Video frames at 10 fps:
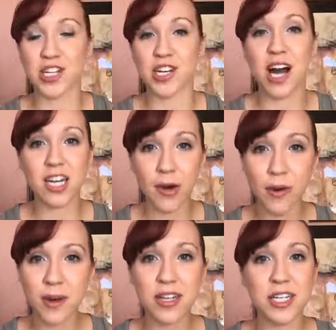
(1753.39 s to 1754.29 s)
You're not knowing
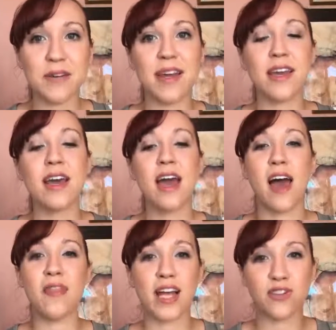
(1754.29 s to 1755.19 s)
what you're doing,
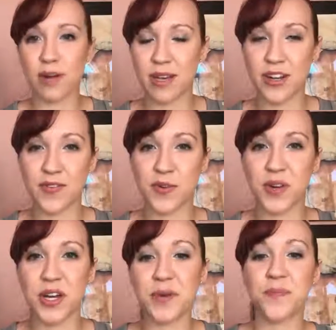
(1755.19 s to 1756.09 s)
and that's what I'm here for
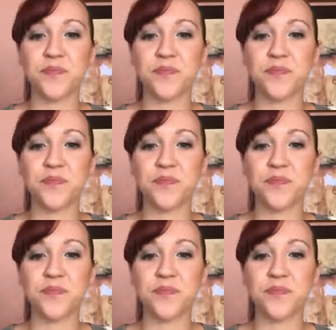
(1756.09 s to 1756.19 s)
you.